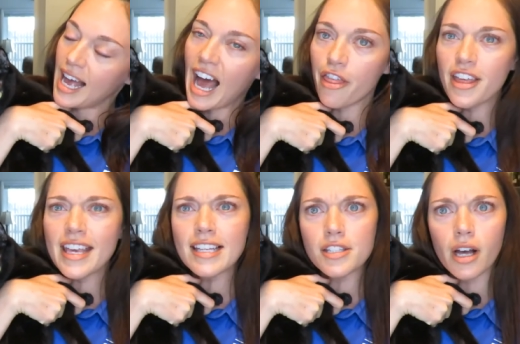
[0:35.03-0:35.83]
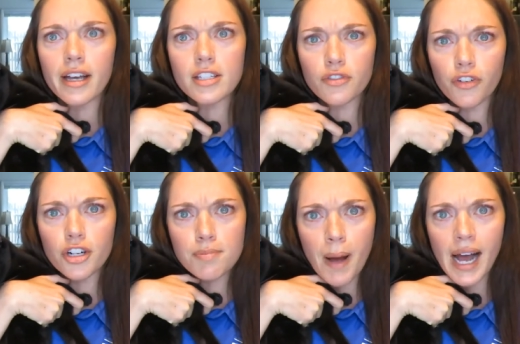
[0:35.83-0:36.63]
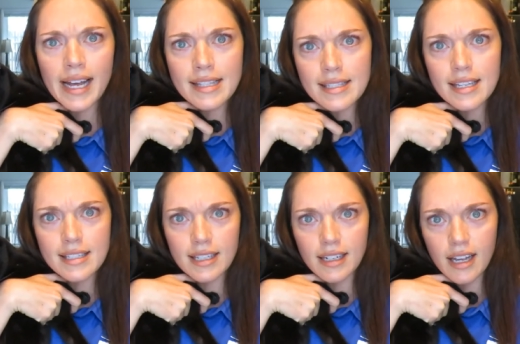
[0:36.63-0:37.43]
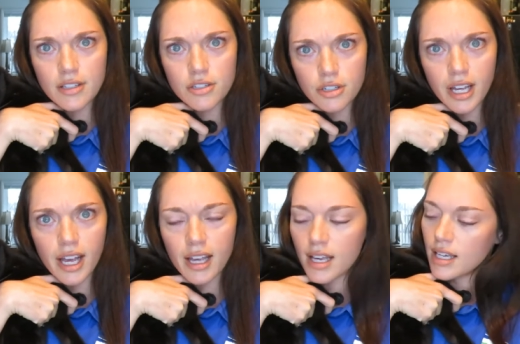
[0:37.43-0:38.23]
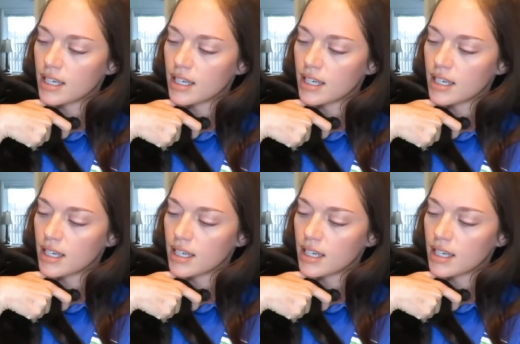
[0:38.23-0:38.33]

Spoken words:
I think he saw his first pine siskin yesterday.